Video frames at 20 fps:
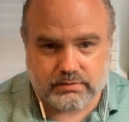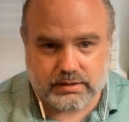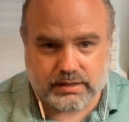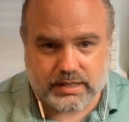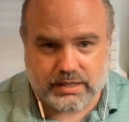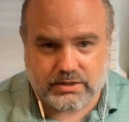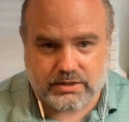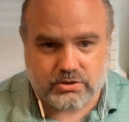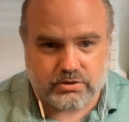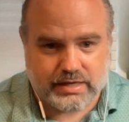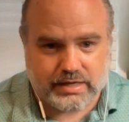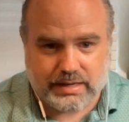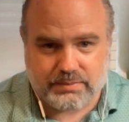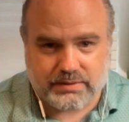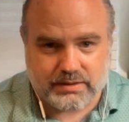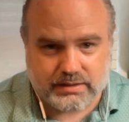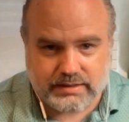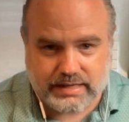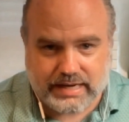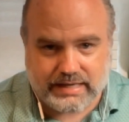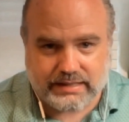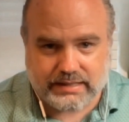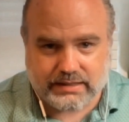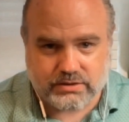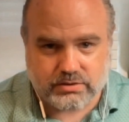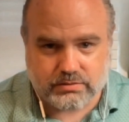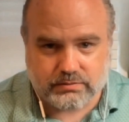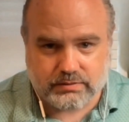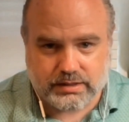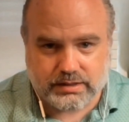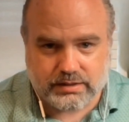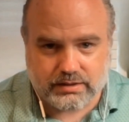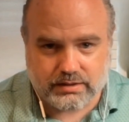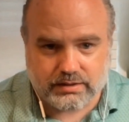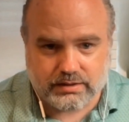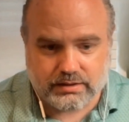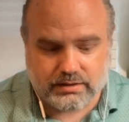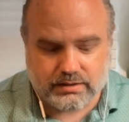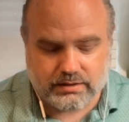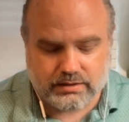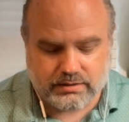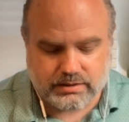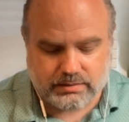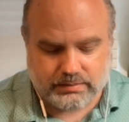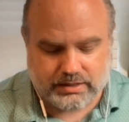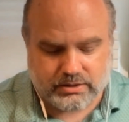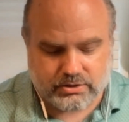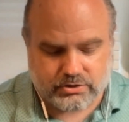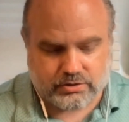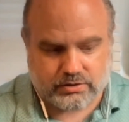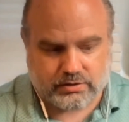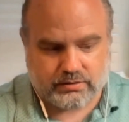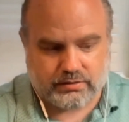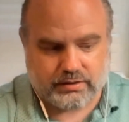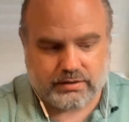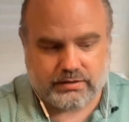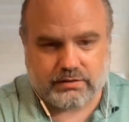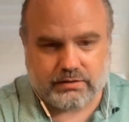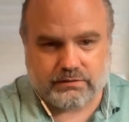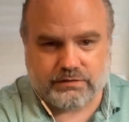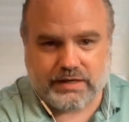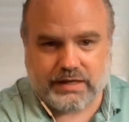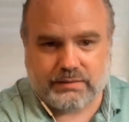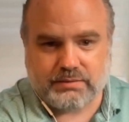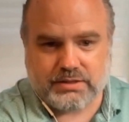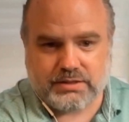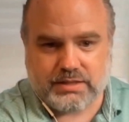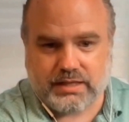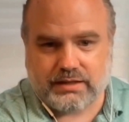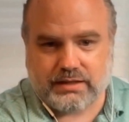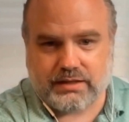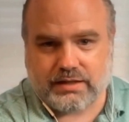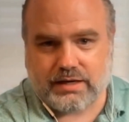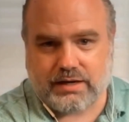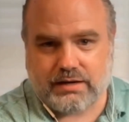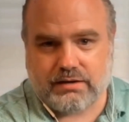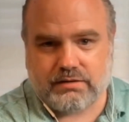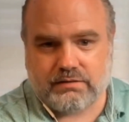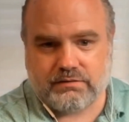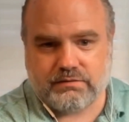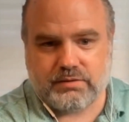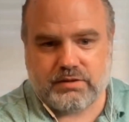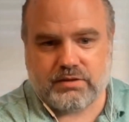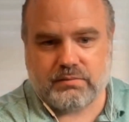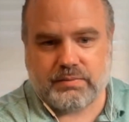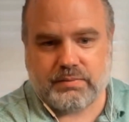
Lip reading: in case you happen to die next week, to make sure that your family's taken care of,